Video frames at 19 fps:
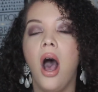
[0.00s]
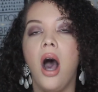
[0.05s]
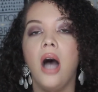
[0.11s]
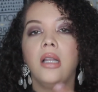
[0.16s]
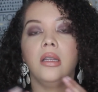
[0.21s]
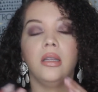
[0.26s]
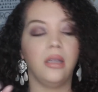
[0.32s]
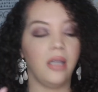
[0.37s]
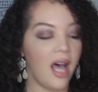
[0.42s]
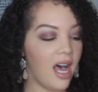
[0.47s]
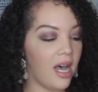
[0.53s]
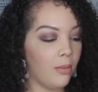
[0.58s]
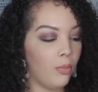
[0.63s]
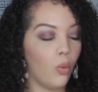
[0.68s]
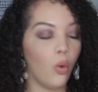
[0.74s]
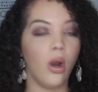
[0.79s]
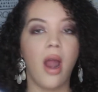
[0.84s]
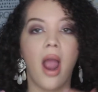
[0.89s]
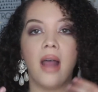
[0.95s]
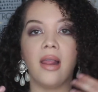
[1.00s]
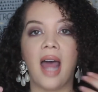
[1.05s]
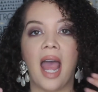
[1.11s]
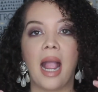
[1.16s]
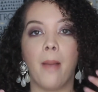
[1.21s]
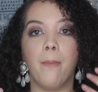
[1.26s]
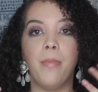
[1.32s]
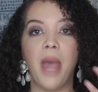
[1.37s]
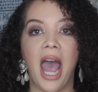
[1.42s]
a lot more
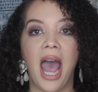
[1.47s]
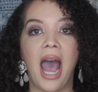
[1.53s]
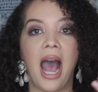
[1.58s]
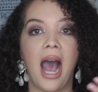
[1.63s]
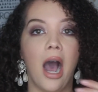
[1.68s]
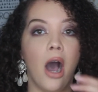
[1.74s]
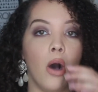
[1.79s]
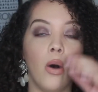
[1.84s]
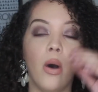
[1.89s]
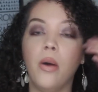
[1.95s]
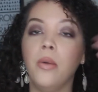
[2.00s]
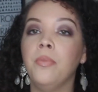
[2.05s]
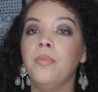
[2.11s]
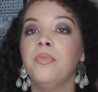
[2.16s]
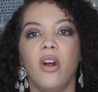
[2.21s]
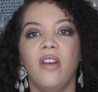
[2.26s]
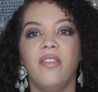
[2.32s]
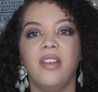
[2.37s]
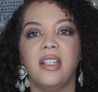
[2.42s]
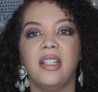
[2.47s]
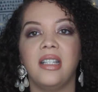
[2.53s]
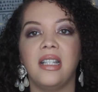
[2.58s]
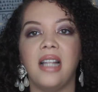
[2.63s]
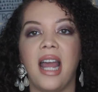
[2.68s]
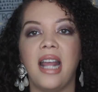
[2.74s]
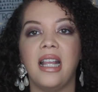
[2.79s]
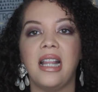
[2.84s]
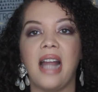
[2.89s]
like pow, more of a
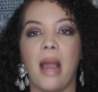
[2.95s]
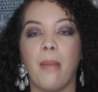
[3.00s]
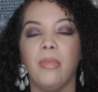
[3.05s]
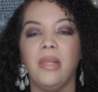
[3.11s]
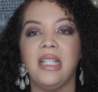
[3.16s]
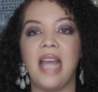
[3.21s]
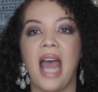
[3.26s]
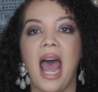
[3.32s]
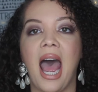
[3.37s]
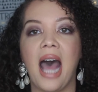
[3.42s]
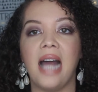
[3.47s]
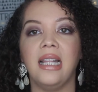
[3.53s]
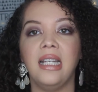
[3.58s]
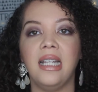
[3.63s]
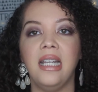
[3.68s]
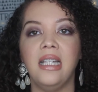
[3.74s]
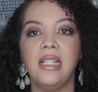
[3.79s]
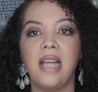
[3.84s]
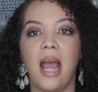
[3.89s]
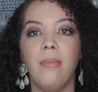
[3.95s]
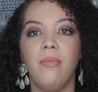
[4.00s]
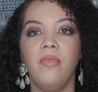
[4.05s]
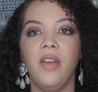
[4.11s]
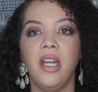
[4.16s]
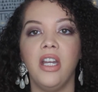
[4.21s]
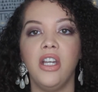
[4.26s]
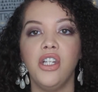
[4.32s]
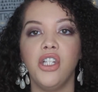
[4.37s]
slightly like metallic-y type
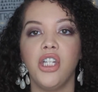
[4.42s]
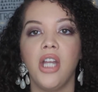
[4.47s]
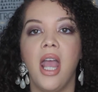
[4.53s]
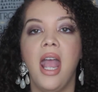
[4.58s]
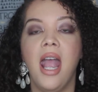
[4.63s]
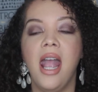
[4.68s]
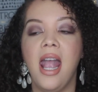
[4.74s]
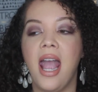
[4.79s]
finish,